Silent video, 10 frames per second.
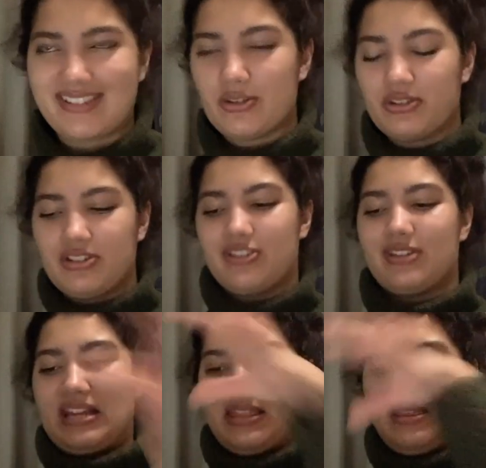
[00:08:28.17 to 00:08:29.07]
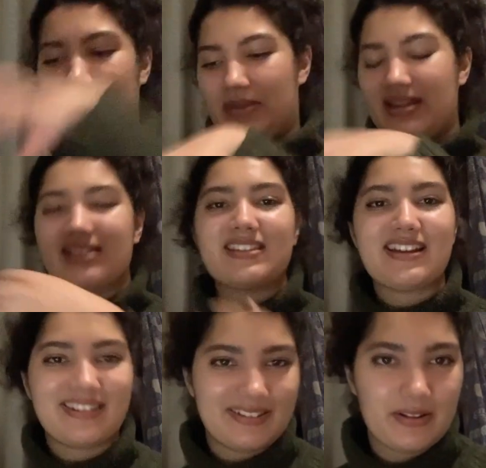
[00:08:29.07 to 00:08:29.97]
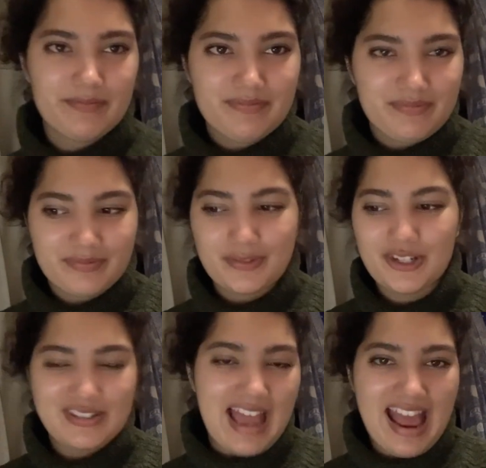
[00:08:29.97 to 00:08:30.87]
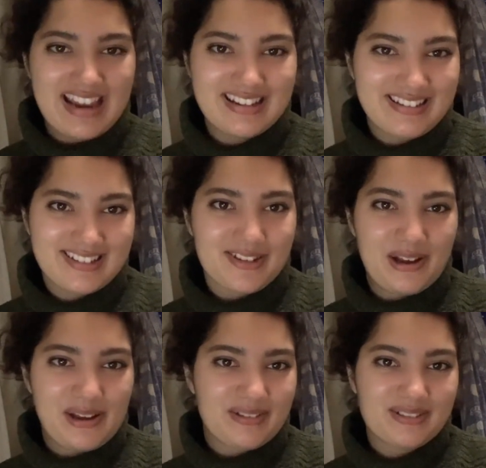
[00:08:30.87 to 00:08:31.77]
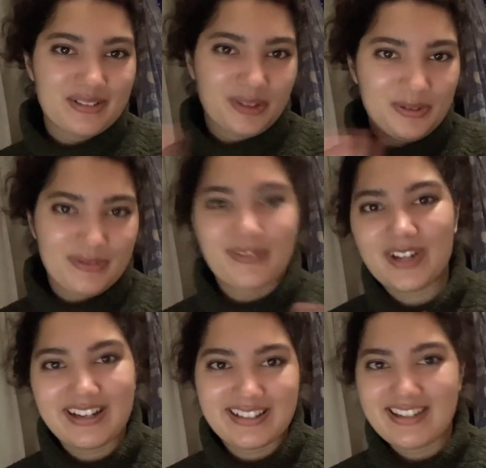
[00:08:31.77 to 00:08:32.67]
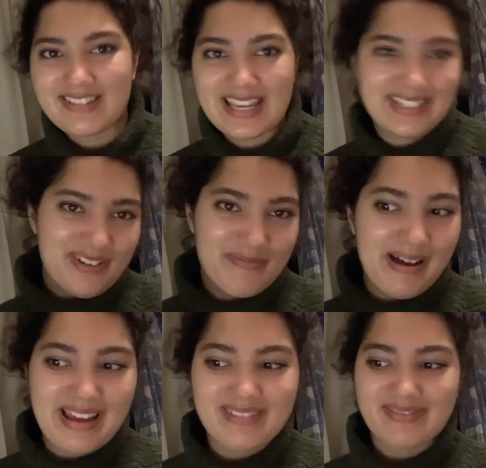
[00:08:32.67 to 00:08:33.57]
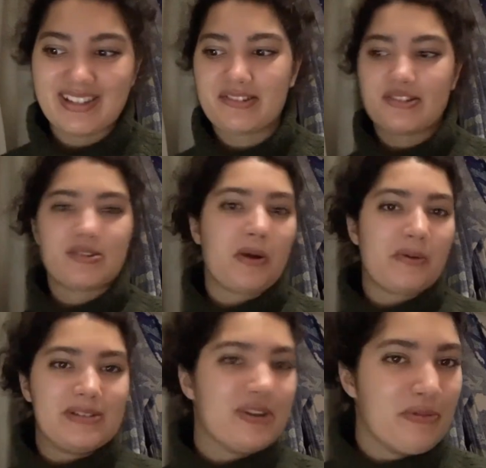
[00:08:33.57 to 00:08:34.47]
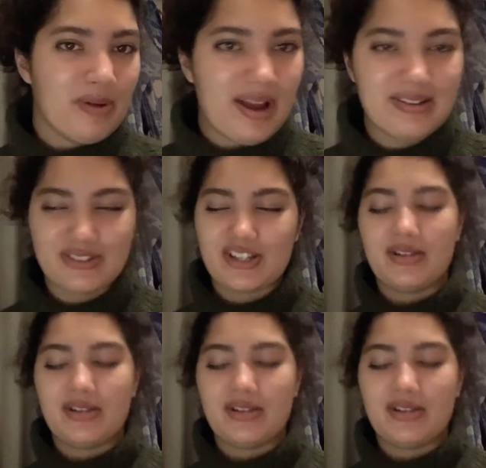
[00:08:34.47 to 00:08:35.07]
usually just like the meat. It's like when your dad is going gluten-free and he's like, no bun. There's just always no bun. It's just a